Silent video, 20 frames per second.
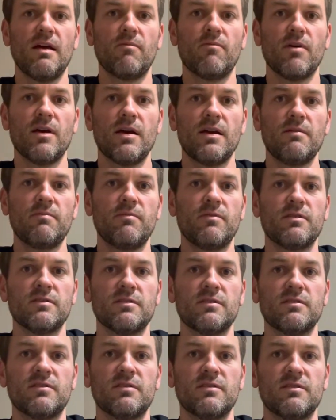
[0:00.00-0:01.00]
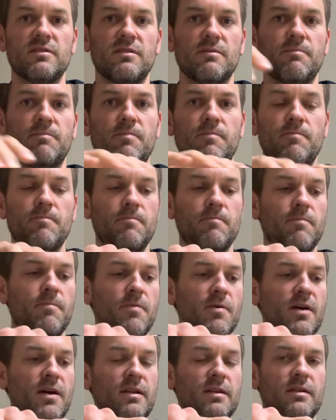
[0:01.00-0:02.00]
way because this is the
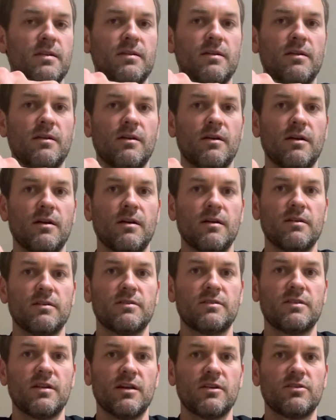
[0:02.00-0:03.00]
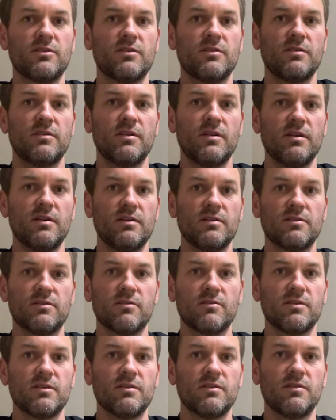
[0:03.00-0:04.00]
butt section that
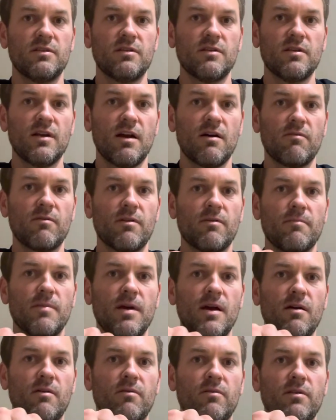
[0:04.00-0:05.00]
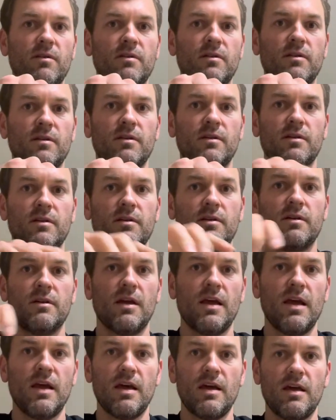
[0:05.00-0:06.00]
inserts into your outrigger mount.
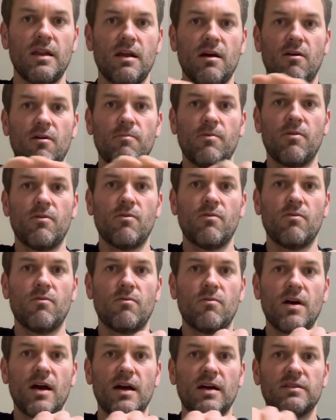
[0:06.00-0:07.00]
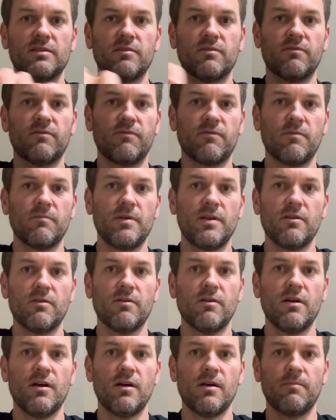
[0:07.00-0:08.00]
And our pole rides from here
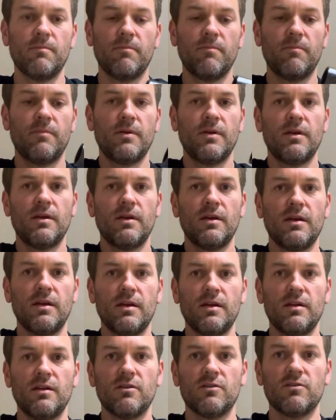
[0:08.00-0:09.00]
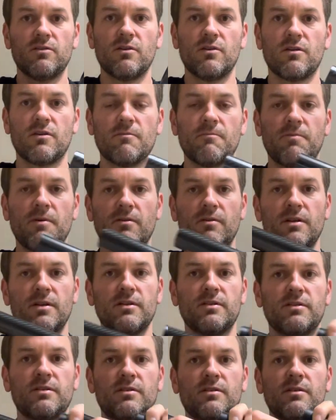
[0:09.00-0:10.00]
up. And here are your
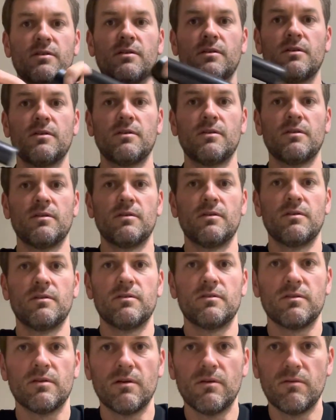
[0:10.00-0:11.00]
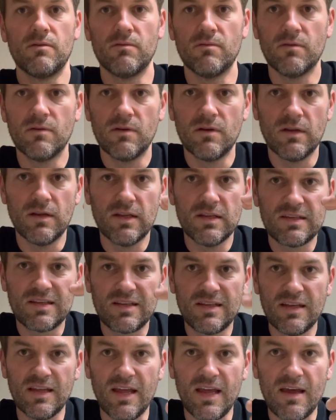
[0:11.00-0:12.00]
components. So let's
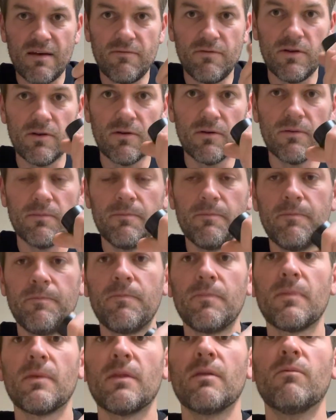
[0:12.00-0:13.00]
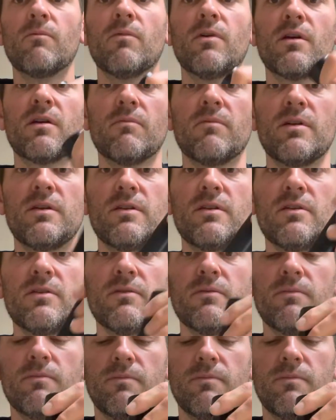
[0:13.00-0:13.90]
get heavier. What can we do?